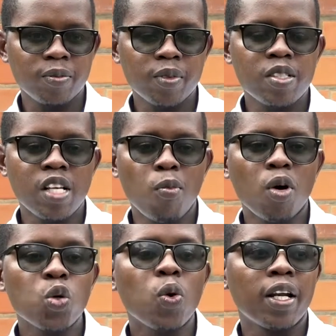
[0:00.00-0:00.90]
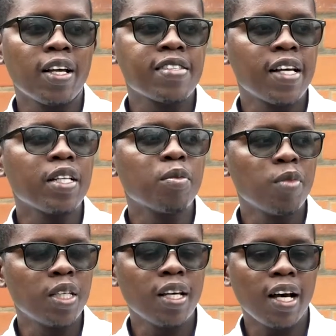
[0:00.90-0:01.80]
someone who understands
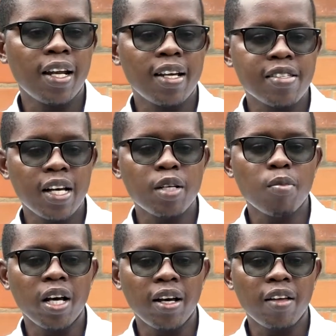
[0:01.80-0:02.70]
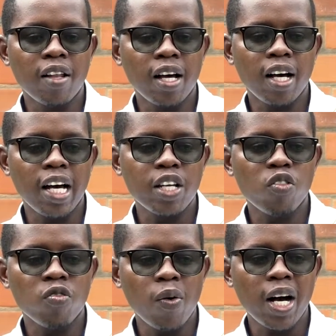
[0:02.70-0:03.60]
me, understand my kind
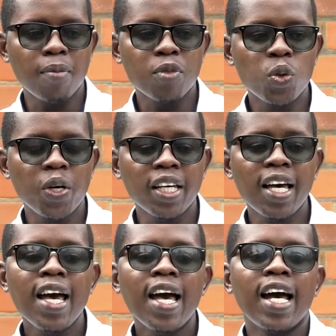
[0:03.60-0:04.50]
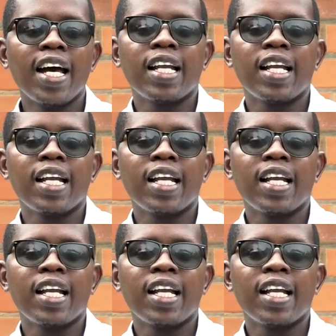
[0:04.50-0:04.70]
of work I'm doing, and